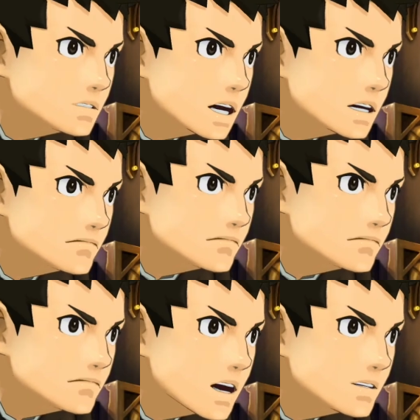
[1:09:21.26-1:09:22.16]
Because the
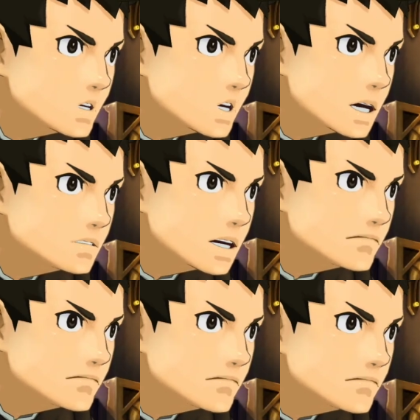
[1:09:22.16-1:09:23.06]
victim, as we
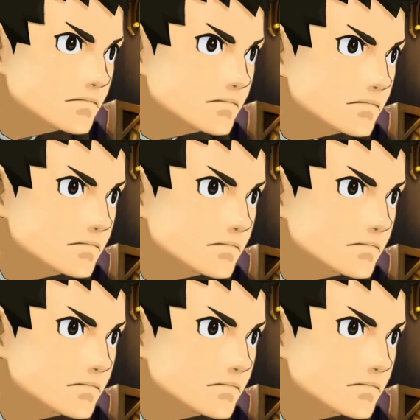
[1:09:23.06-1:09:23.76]
now know,